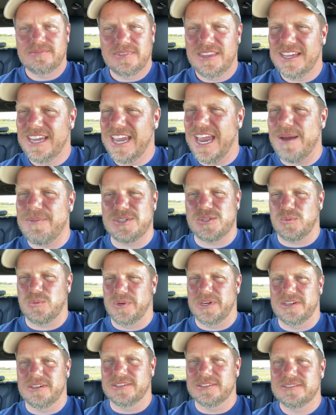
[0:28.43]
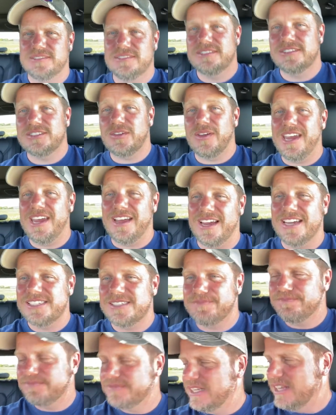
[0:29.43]
The camera's weird. So hey guys,
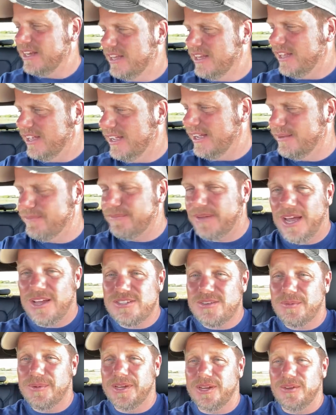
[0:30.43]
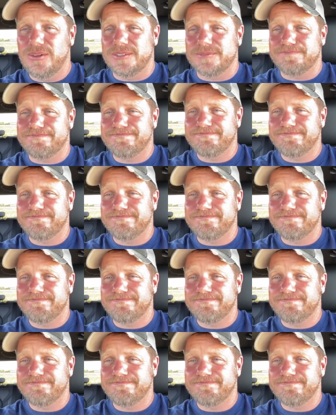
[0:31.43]
um, how's everybody doing?